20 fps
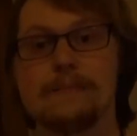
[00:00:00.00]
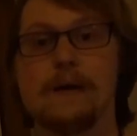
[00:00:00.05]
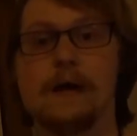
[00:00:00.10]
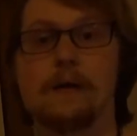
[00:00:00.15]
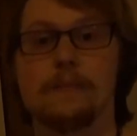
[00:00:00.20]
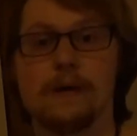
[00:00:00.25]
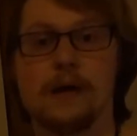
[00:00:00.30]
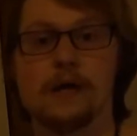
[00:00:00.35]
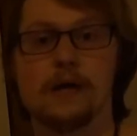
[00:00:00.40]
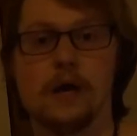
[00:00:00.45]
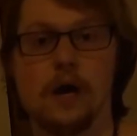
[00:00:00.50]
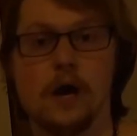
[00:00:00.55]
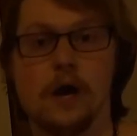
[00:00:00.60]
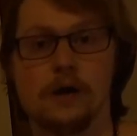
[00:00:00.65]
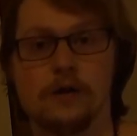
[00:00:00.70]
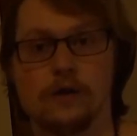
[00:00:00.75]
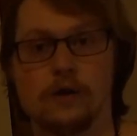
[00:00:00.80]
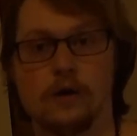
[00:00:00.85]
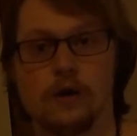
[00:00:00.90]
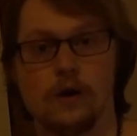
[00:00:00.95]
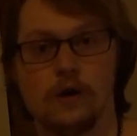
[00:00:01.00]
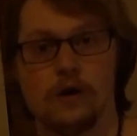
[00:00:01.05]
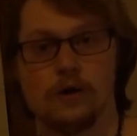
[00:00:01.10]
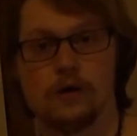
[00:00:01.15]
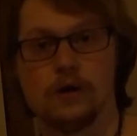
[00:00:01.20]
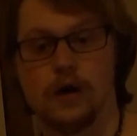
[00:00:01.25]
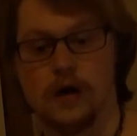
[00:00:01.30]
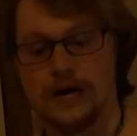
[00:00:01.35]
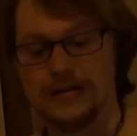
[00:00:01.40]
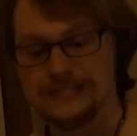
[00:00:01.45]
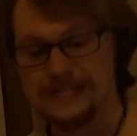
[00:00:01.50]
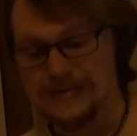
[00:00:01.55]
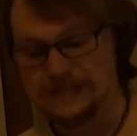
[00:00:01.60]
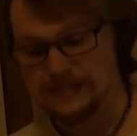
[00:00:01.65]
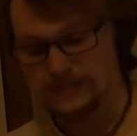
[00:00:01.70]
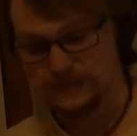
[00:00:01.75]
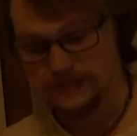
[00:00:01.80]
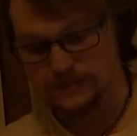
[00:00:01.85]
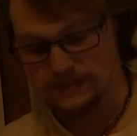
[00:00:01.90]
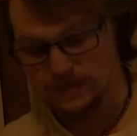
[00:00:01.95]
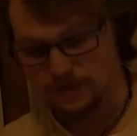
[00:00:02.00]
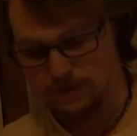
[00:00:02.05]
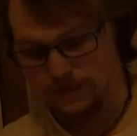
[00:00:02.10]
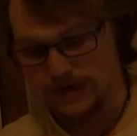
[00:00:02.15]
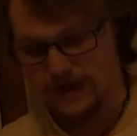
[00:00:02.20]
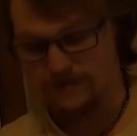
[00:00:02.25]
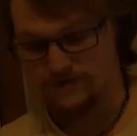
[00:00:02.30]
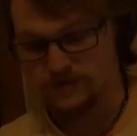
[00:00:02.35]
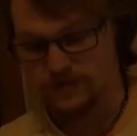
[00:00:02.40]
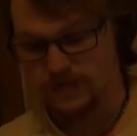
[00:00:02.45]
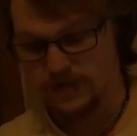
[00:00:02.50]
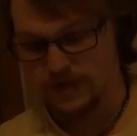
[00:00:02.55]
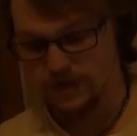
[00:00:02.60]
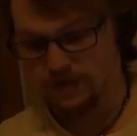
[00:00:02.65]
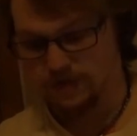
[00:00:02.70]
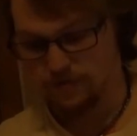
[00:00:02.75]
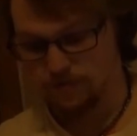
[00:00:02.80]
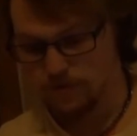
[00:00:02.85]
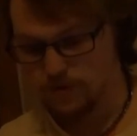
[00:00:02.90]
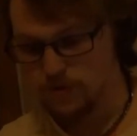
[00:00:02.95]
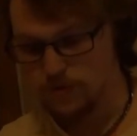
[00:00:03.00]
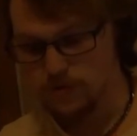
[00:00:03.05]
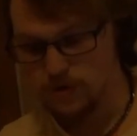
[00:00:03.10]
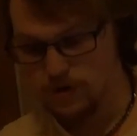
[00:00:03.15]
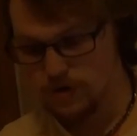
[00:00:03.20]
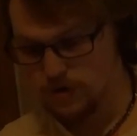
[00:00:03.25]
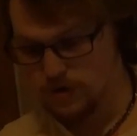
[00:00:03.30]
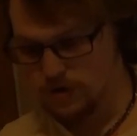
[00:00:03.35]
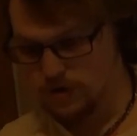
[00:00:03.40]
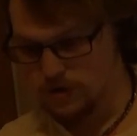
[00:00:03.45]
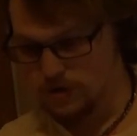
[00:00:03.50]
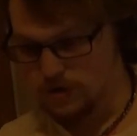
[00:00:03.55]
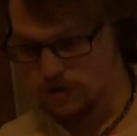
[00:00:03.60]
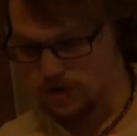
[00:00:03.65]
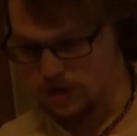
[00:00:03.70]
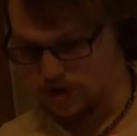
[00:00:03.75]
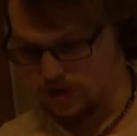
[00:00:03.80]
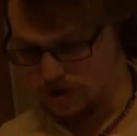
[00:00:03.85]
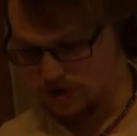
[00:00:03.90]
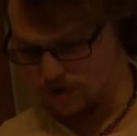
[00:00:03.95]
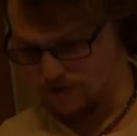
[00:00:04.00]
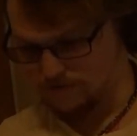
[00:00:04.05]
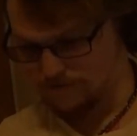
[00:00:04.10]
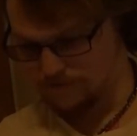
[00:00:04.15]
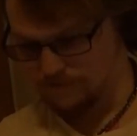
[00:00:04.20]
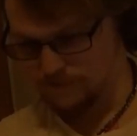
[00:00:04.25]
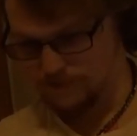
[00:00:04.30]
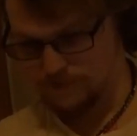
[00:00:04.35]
many, many other identities that we have to get through. Oh,